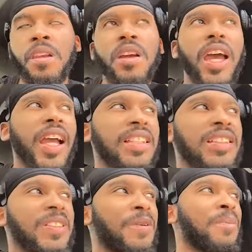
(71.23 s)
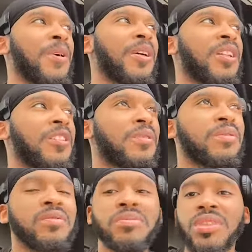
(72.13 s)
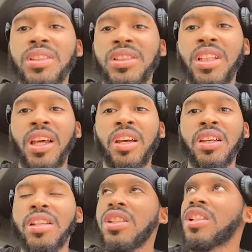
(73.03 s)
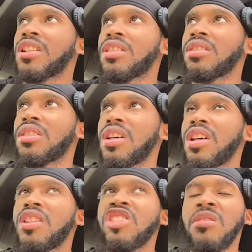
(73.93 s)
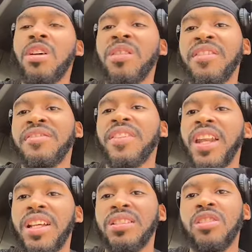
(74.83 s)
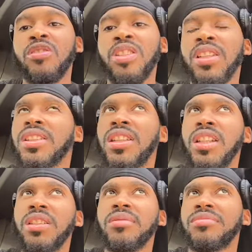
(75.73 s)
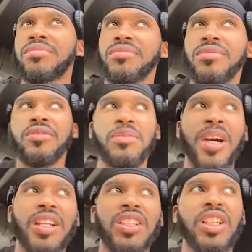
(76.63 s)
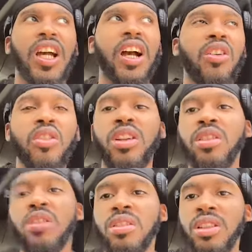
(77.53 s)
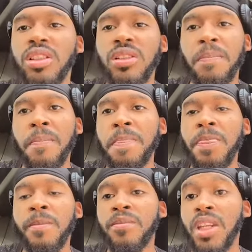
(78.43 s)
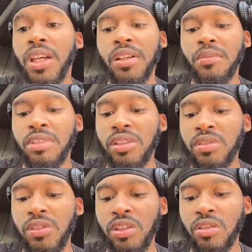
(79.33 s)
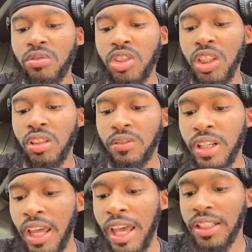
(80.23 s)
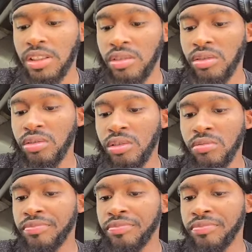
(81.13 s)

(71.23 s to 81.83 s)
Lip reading: Hagerstown, Maryland. Just sitting out here chilling. Dropped off that FedEx load yesterday from out of Chicago, Illinois. Now I'm just, you know, chilling, relaxing, you know.